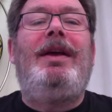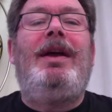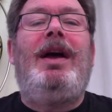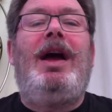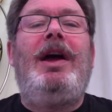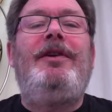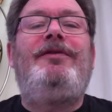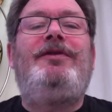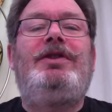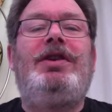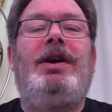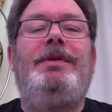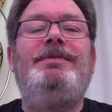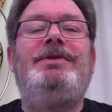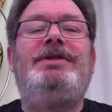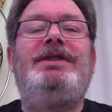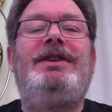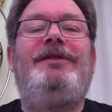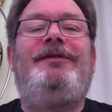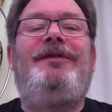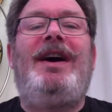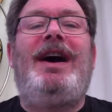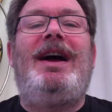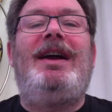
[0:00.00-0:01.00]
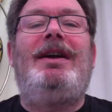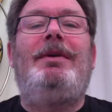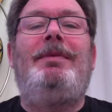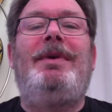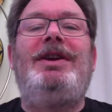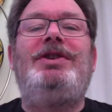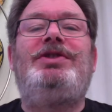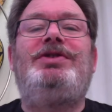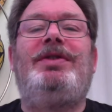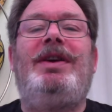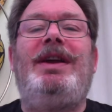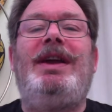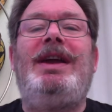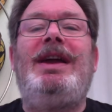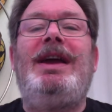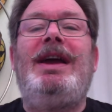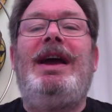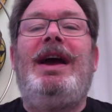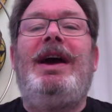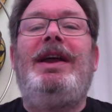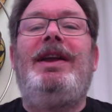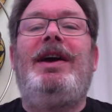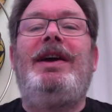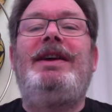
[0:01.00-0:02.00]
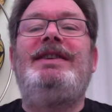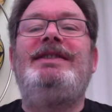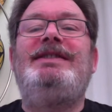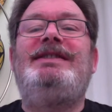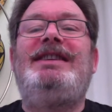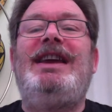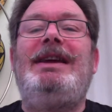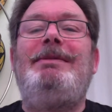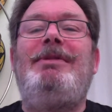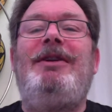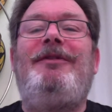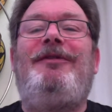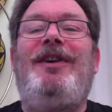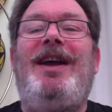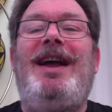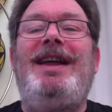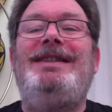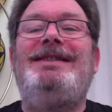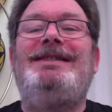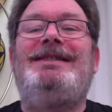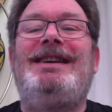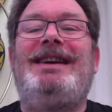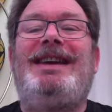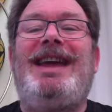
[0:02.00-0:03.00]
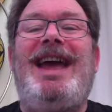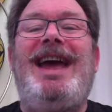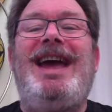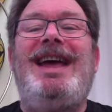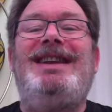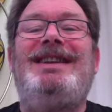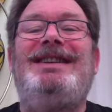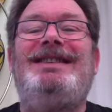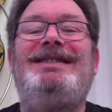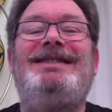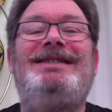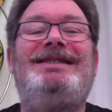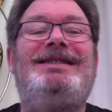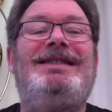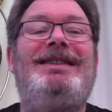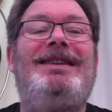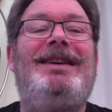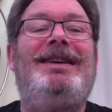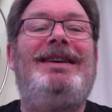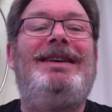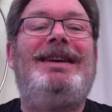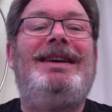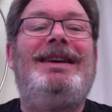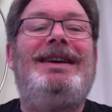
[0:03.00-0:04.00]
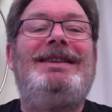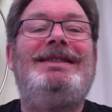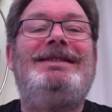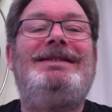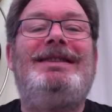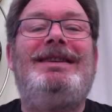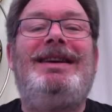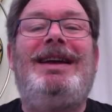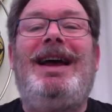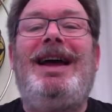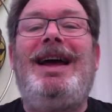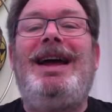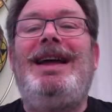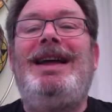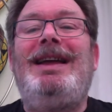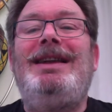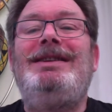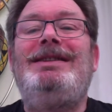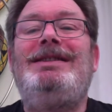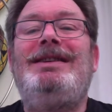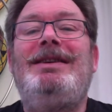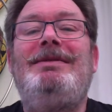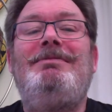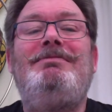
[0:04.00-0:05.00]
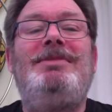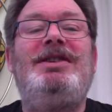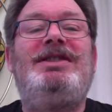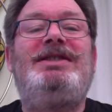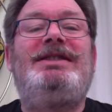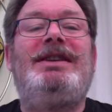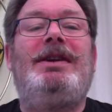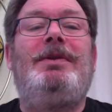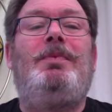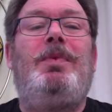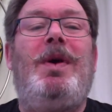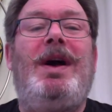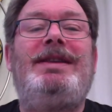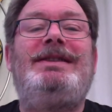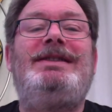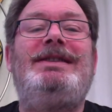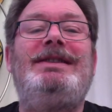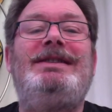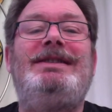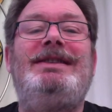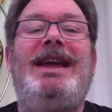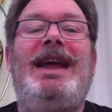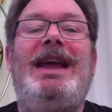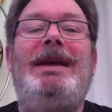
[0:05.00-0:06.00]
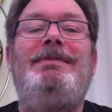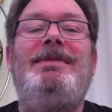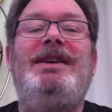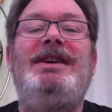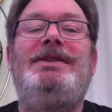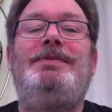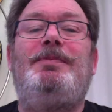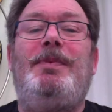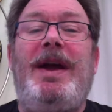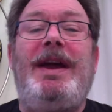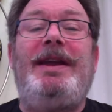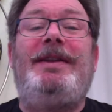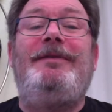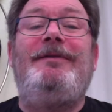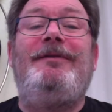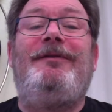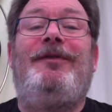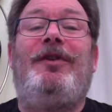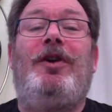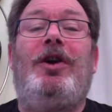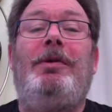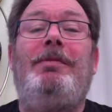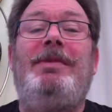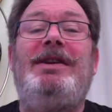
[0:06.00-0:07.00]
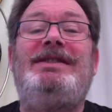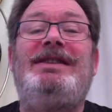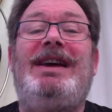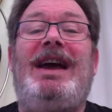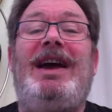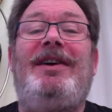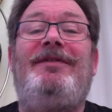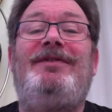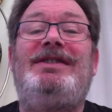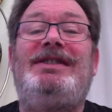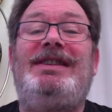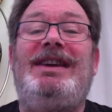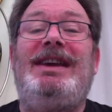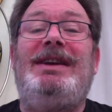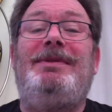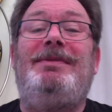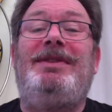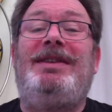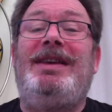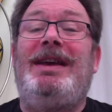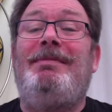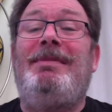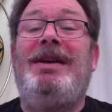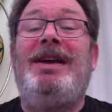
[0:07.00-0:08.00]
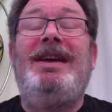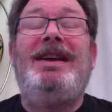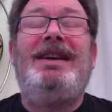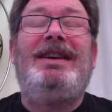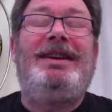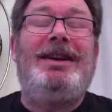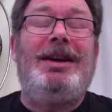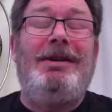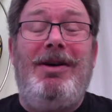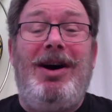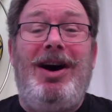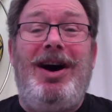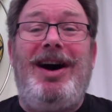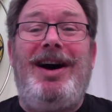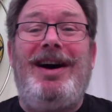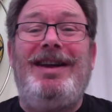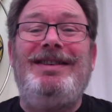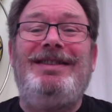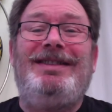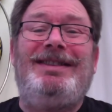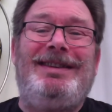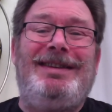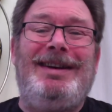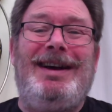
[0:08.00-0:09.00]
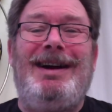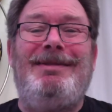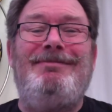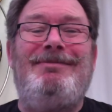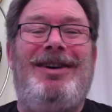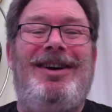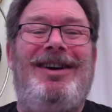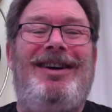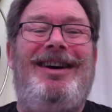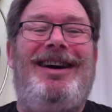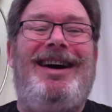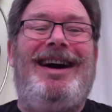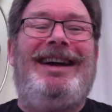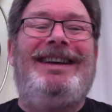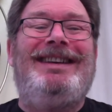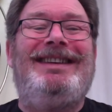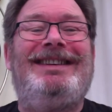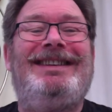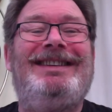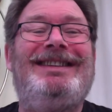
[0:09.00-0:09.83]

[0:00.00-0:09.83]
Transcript: I've come to the faraway tree, and I can see me friends again, and Mr. What's-his-name is waiting for me to have tea with him. Come on, come on!"